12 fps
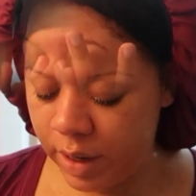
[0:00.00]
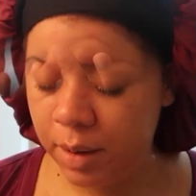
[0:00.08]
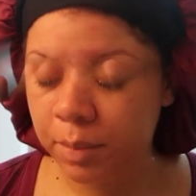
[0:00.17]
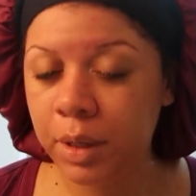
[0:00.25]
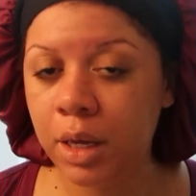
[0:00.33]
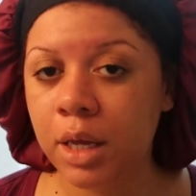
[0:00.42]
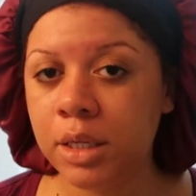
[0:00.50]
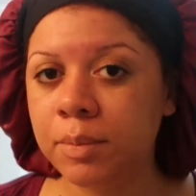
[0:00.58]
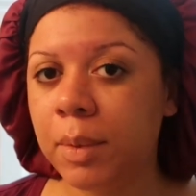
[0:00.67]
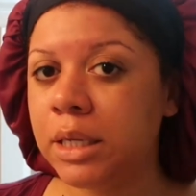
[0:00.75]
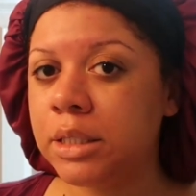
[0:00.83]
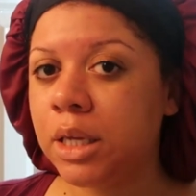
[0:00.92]
And because
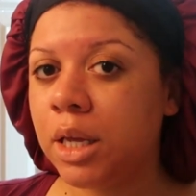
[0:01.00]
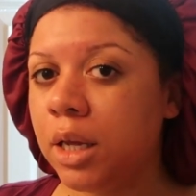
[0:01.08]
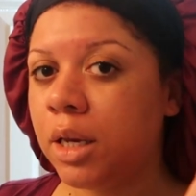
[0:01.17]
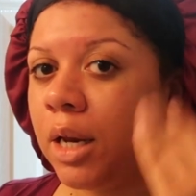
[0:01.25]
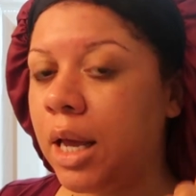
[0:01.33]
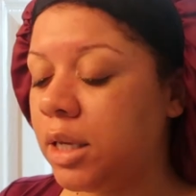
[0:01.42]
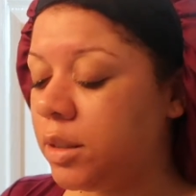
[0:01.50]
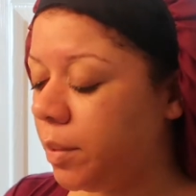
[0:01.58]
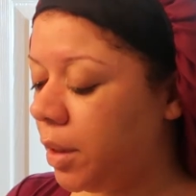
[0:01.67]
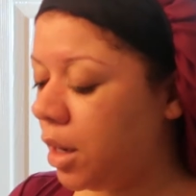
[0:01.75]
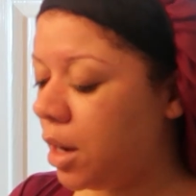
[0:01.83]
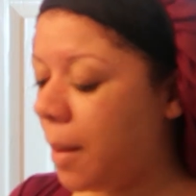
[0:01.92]
my skin has
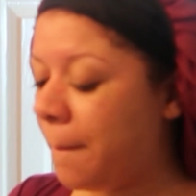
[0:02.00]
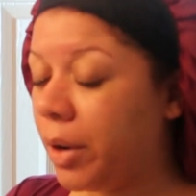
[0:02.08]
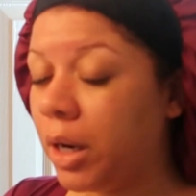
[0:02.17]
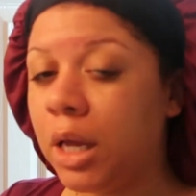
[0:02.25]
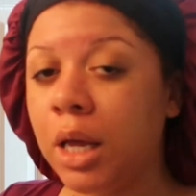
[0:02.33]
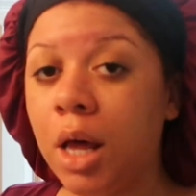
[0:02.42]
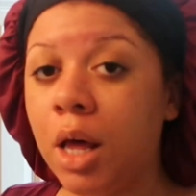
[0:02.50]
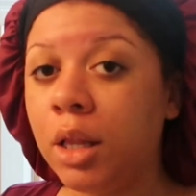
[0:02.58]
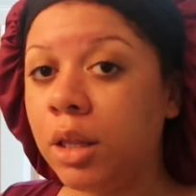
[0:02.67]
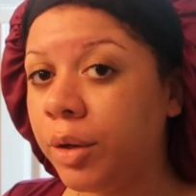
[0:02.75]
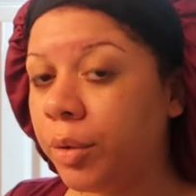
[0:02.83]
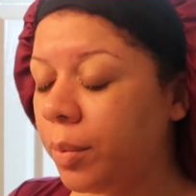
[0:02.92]
been breaking out
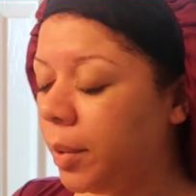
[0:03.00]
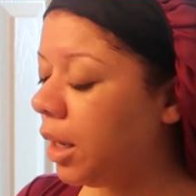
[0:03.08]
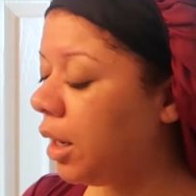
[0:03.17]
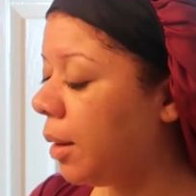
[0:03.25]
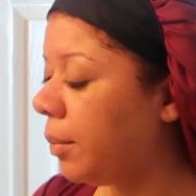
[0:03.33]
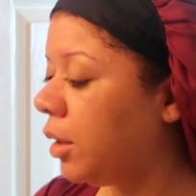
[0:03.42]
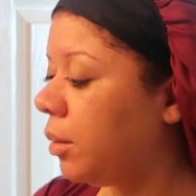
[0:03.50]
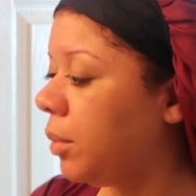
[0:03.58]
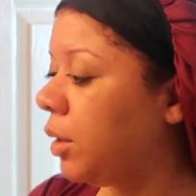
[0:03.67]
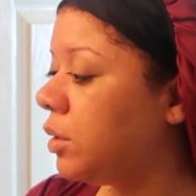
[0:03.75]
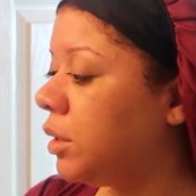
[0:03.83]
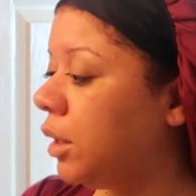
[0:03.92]
a little bit, I'm going to
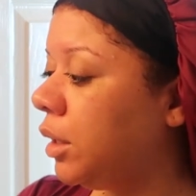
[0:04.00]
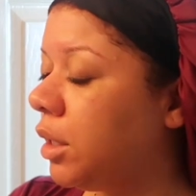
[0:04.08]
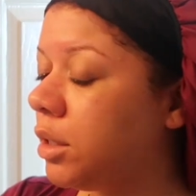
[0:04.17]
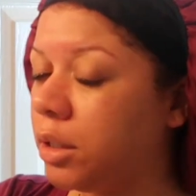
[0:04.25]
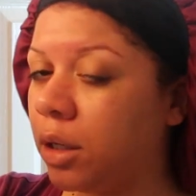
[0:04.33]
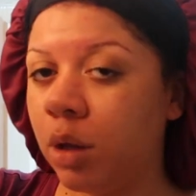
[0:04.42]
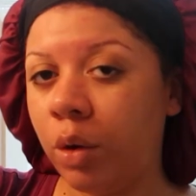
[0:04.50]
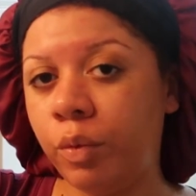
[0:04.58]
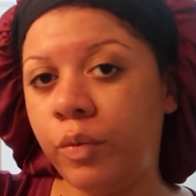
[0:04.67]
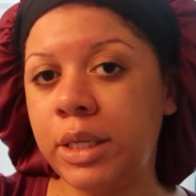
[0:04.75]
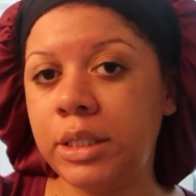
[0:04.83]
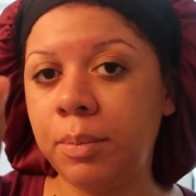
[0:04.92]
be using this Glow
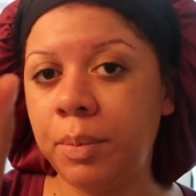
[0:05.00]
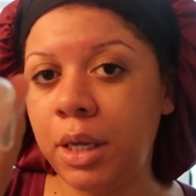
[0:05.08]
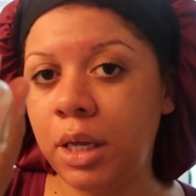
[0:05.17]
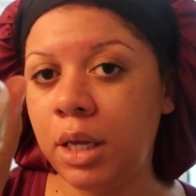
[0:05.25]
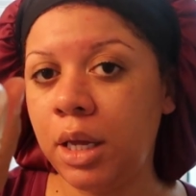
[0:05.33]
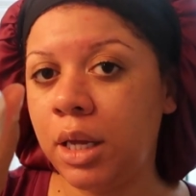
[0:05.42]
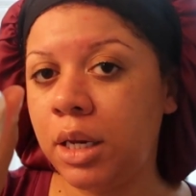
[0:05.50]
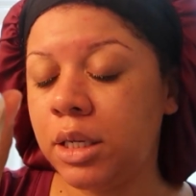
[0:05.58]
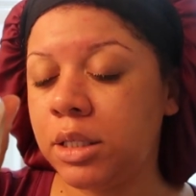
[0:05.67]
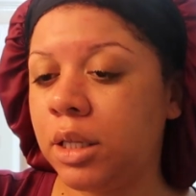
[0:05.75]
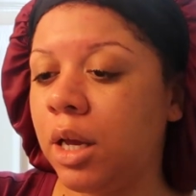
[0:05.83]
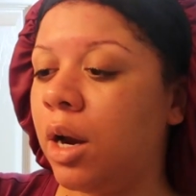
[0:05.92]
Recipe. It
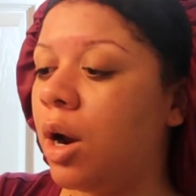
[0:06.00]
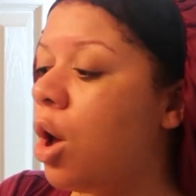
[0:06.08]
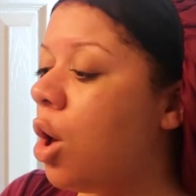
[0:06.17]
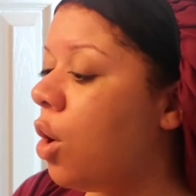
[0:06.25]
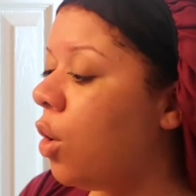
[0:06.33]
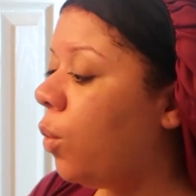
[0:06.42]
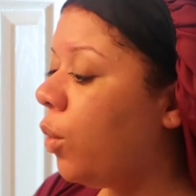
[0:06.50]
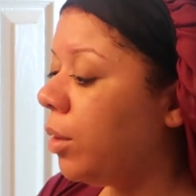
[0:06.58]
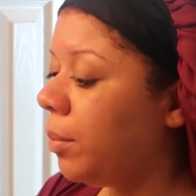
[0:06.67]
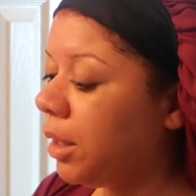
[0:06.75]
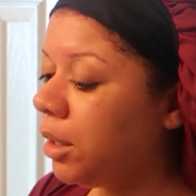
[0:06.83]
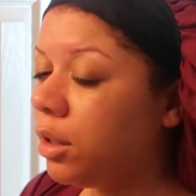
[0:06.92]
is their
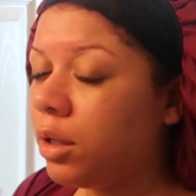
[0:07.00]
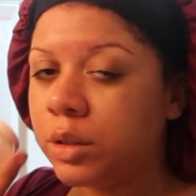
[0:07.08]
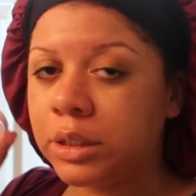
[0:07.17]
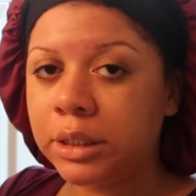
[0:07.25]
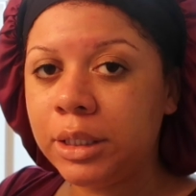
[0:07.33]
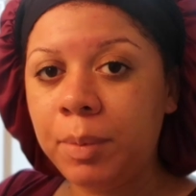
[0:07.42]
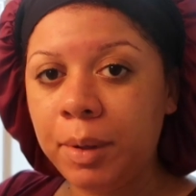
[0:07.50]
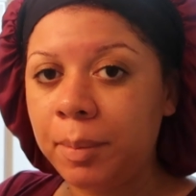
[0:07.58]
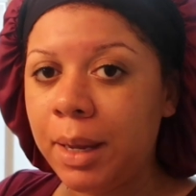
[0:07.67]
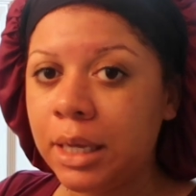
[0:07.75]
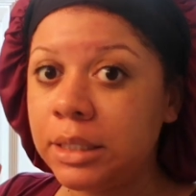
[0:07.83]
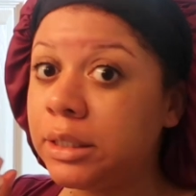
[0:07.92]
Watermelon Glow Sleeping
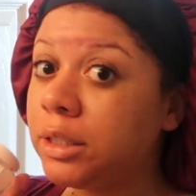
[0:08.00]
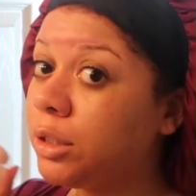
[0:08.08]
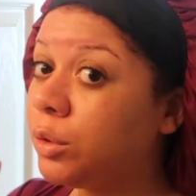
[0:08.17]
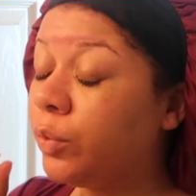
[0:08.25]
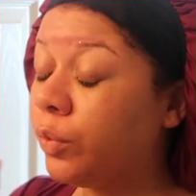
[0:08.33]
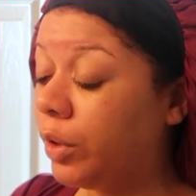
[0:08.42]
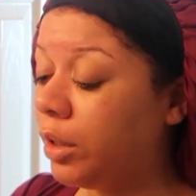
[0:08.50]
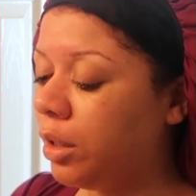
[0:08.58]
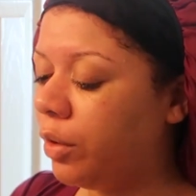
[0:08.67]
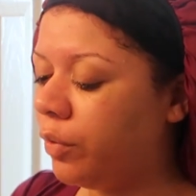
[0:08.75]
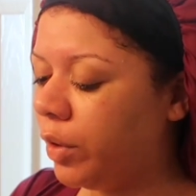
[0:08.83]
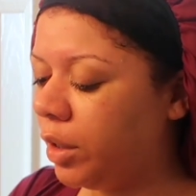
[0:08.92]
Mask. This is
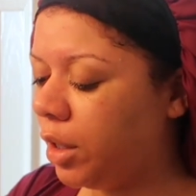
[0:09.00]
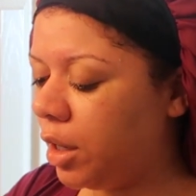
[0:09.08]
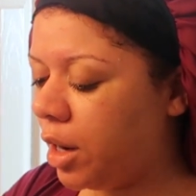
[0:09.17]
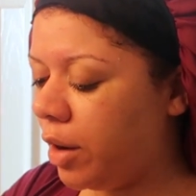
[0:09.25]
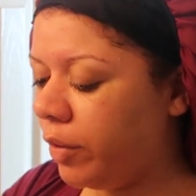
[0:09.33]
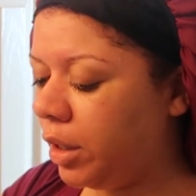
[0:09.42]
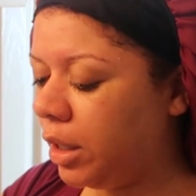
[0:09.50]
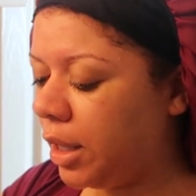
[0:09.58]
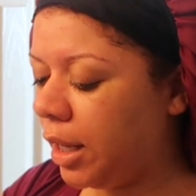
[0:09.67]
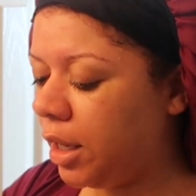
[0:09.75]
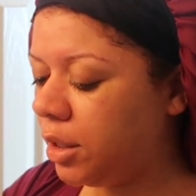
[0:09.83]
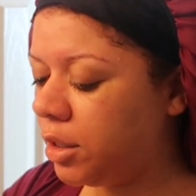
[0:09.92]
really, really good. I really
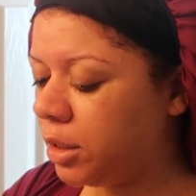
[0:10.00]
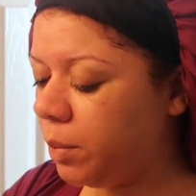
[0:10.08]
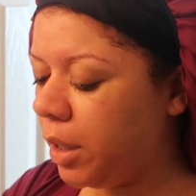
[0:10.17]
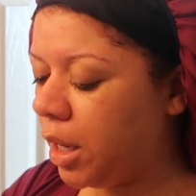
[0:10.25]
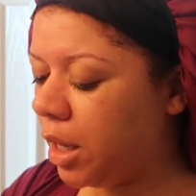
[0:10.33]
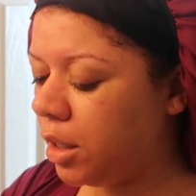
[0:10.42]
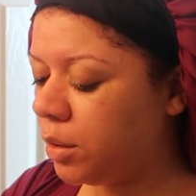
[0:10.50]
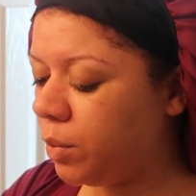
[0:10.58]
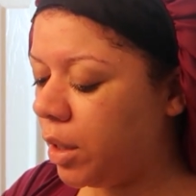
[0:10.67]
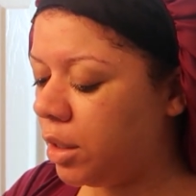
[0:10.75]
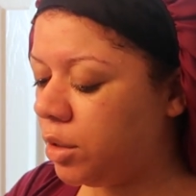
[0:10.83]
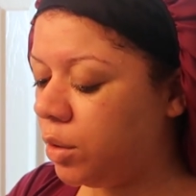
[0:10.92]
like it just because
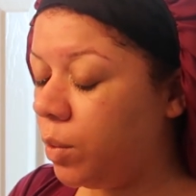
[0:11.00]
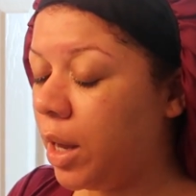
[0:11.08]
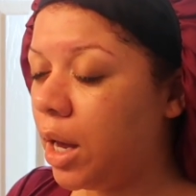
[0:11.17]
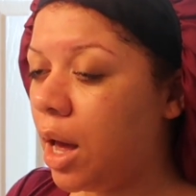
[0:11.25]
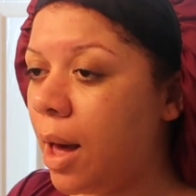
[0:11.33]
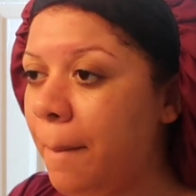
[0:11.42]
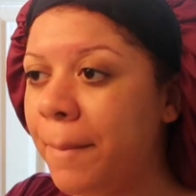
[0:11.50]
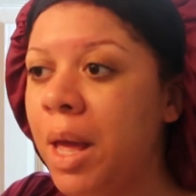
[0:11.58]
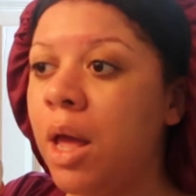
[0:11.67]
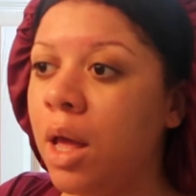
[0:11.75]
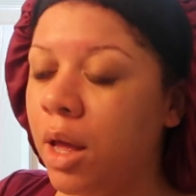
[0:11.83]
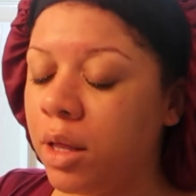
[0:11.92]
when I do wake up
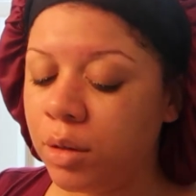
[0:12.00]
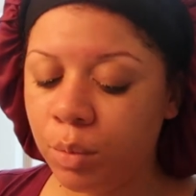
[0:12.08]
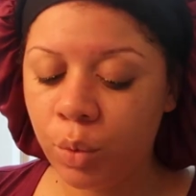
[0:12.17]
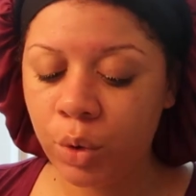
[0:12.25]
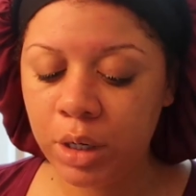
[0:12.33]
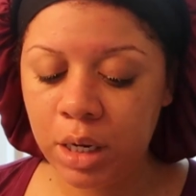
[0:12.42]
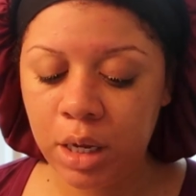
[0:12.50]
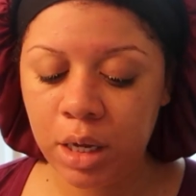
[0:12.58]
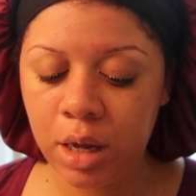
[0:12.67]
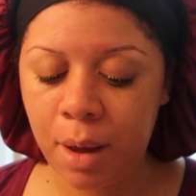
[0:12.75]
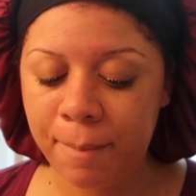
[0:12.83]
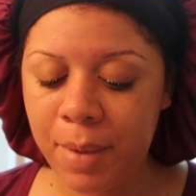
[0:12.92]
in the
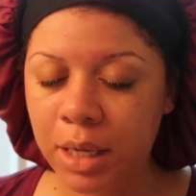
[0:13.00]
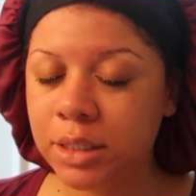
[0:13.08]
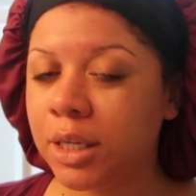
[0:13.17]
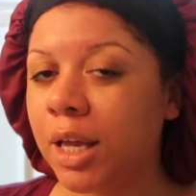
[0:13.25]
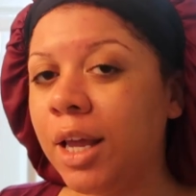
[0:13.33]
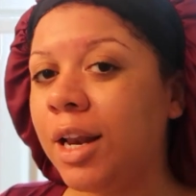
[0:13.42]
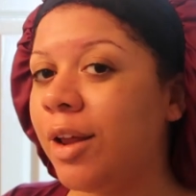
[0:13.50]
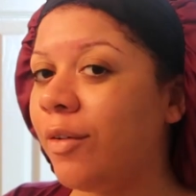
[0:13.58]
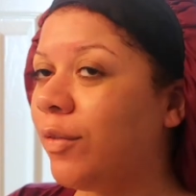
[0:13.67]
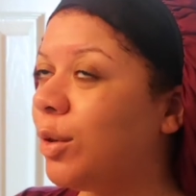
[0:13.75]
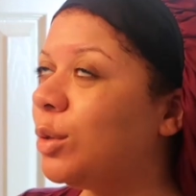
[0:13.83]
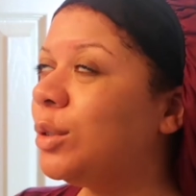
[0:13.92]
morning, my skin,
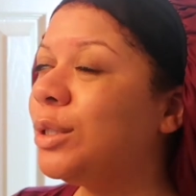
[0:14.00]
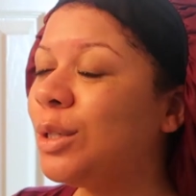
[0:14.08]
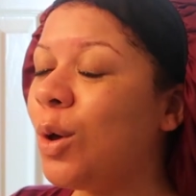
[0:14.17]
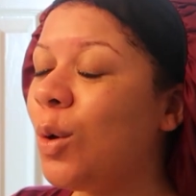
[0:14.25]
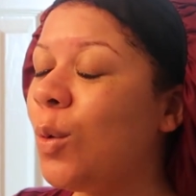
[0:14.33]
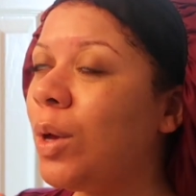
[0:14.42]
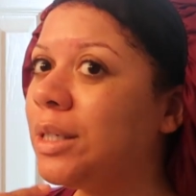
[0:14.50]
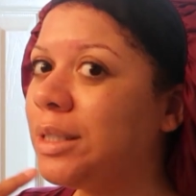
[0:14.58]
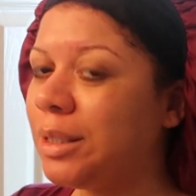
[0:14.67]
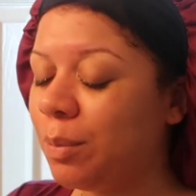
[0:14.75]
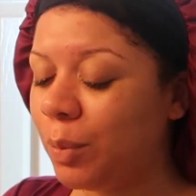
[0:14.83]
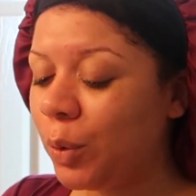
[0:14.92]
it feels so
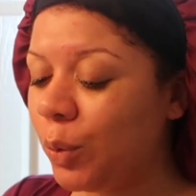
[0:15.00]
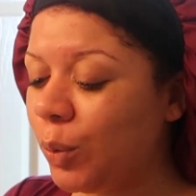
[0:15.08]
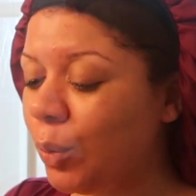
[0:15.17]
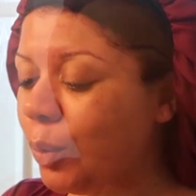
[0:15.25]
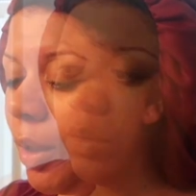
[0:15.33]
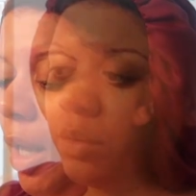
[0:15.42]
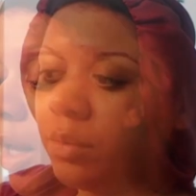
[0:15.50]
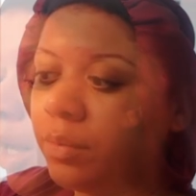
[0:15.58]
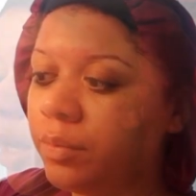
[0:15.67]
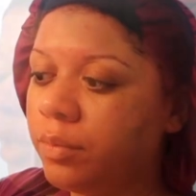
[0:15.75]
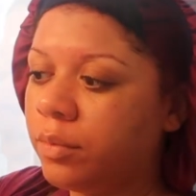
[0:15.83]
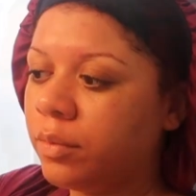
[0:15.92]
smooth.
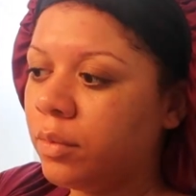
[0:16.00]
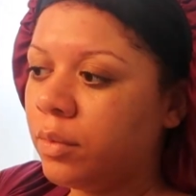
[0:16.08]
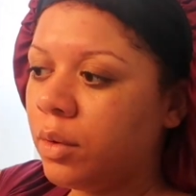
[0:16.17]
And